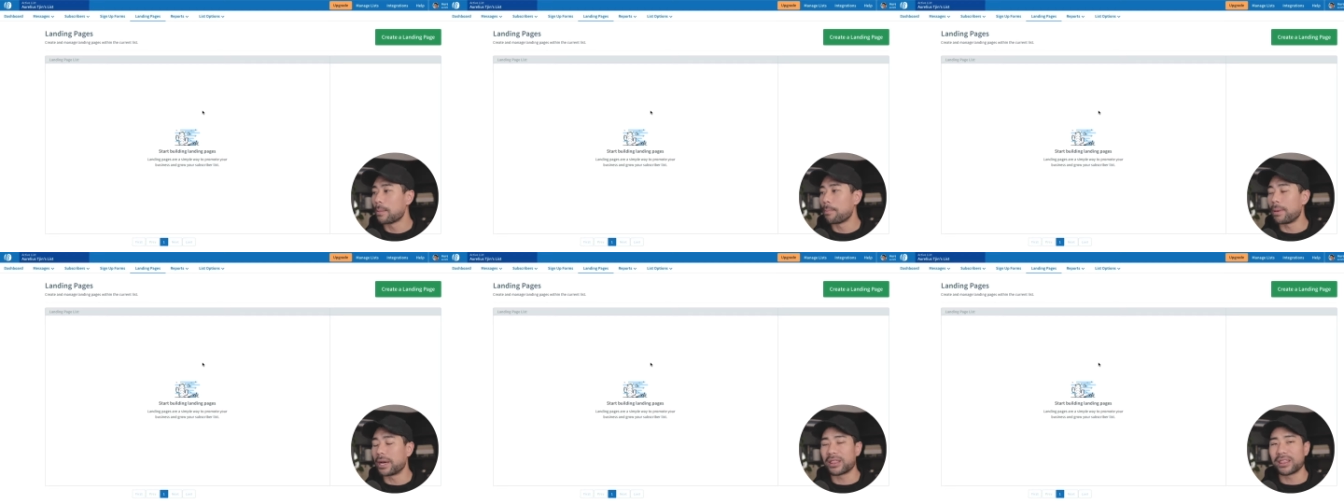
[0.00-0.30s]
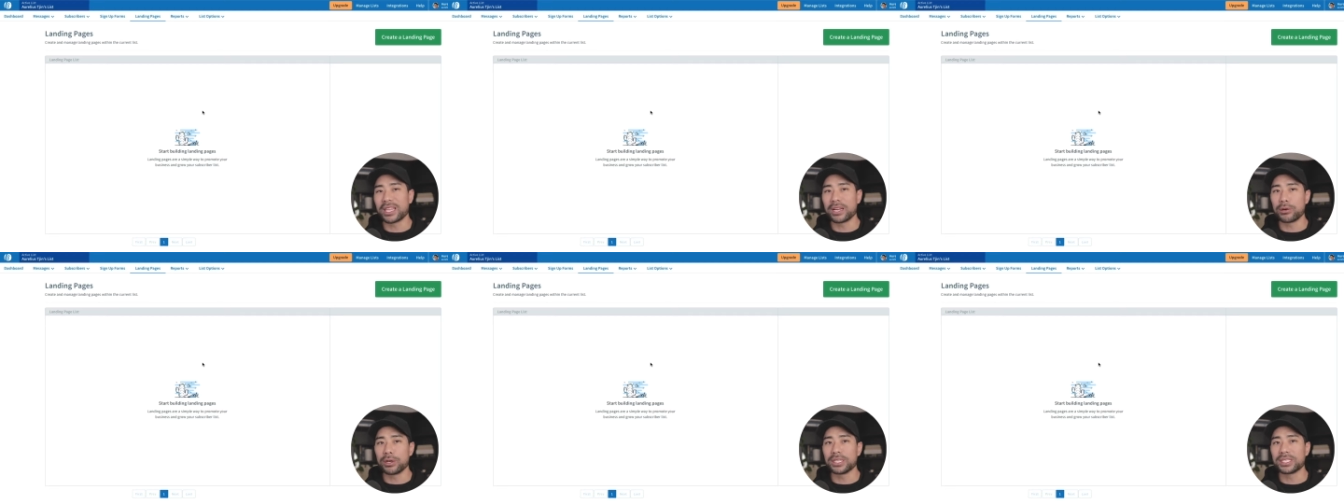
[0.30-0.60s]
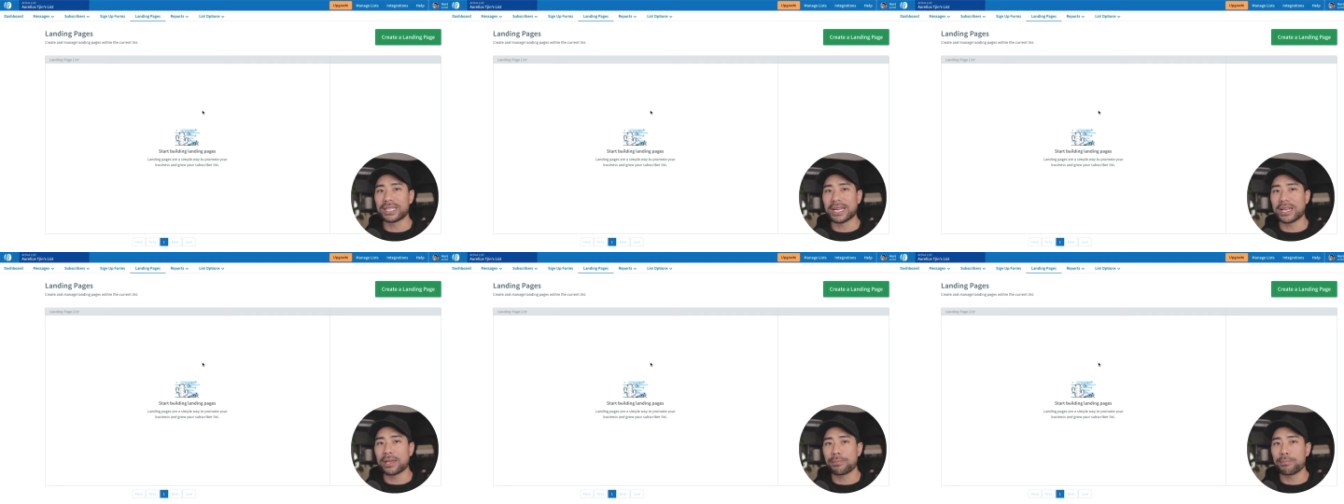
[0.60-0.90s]
but there
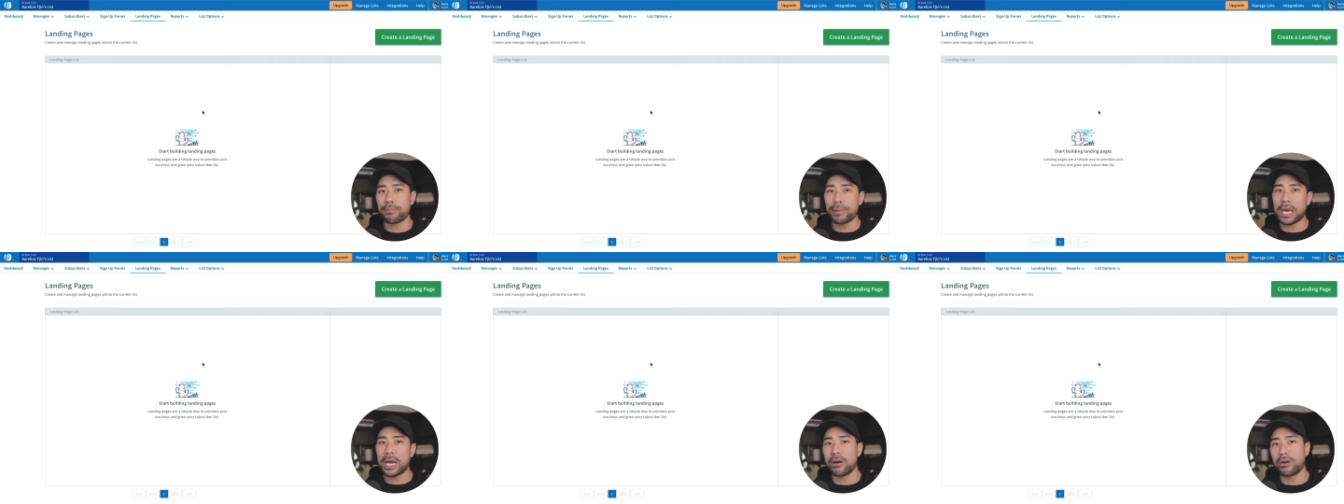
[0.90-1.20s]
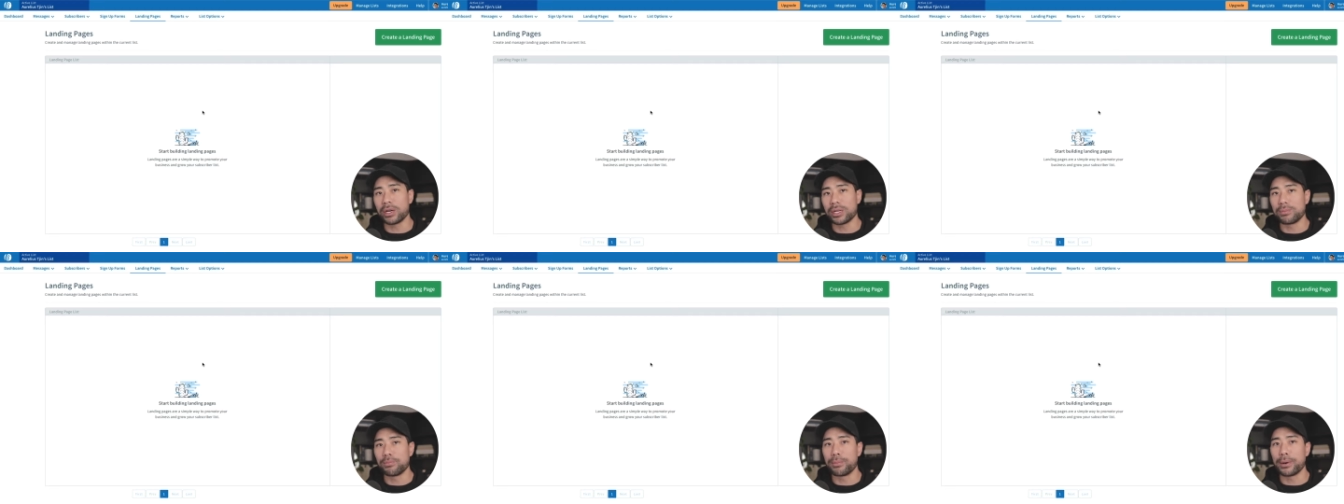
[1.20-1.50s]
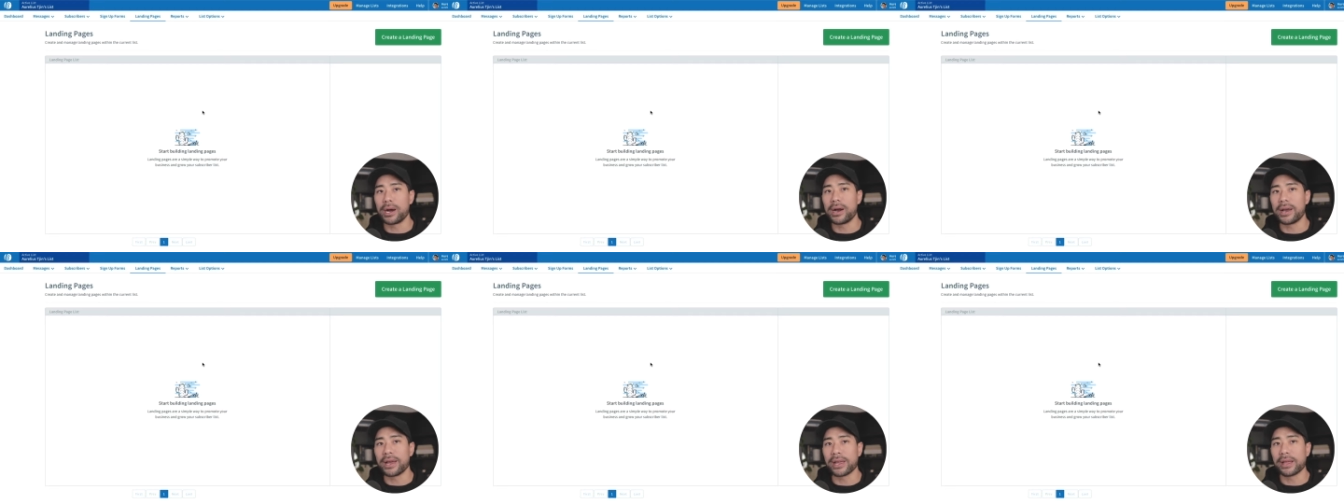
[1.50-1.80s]
is a powered
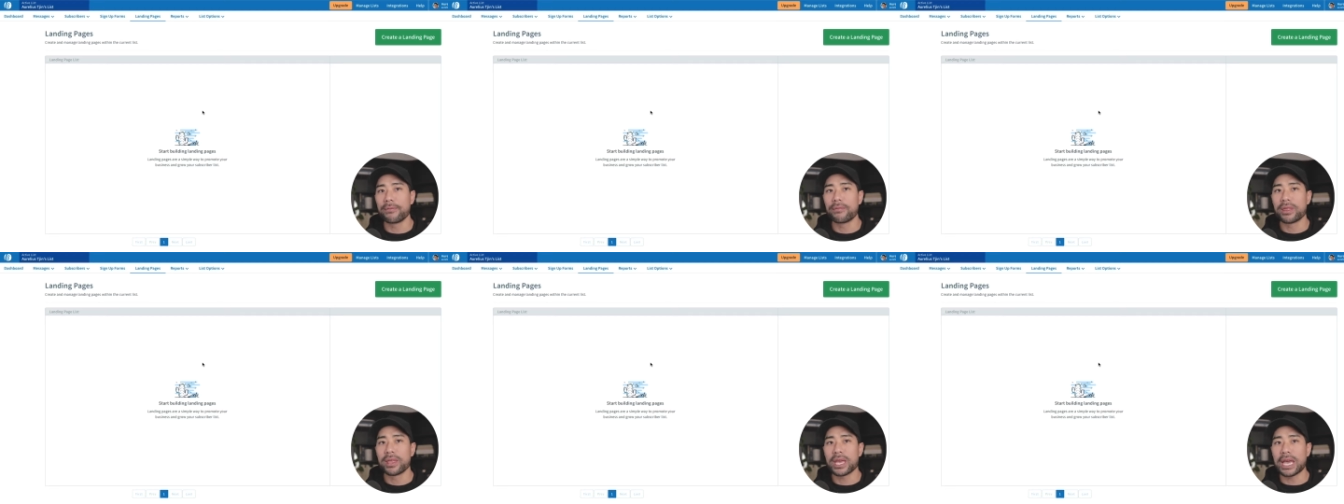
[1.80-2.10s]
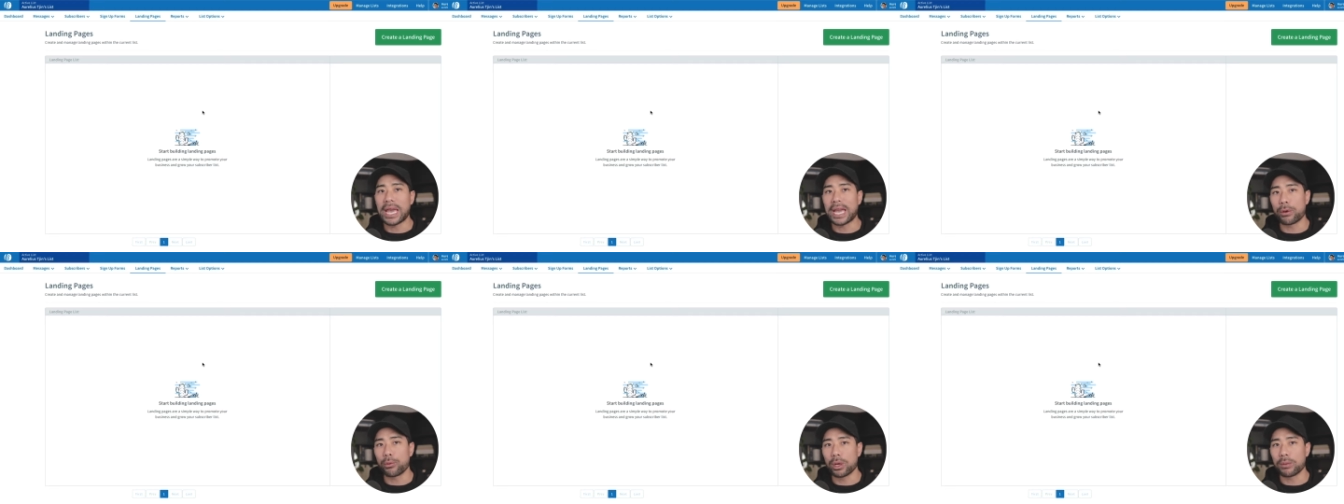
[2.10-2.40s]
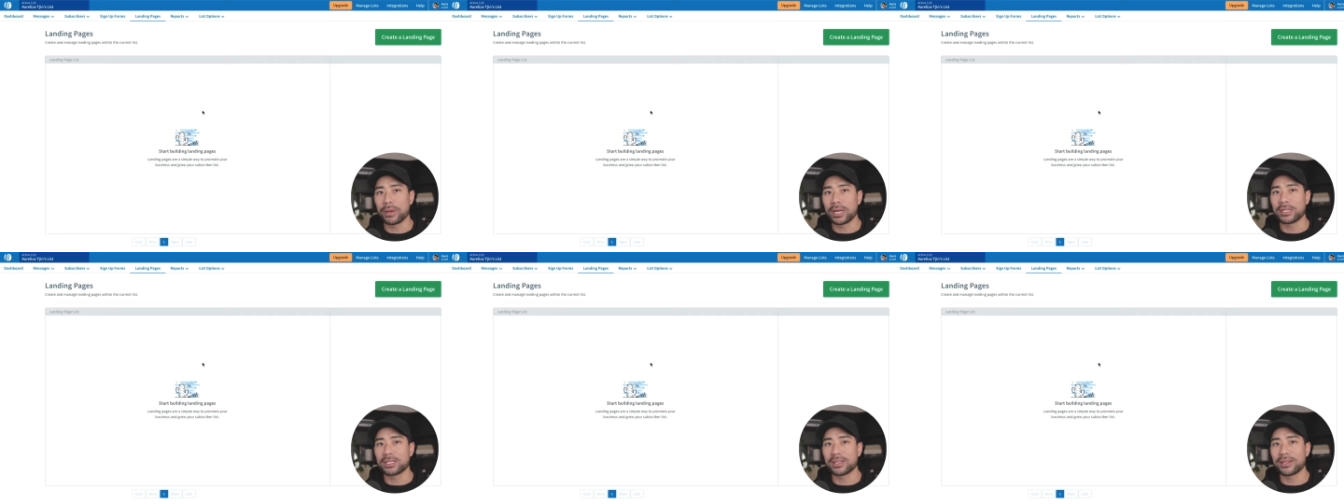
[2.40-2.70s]
by Aweber.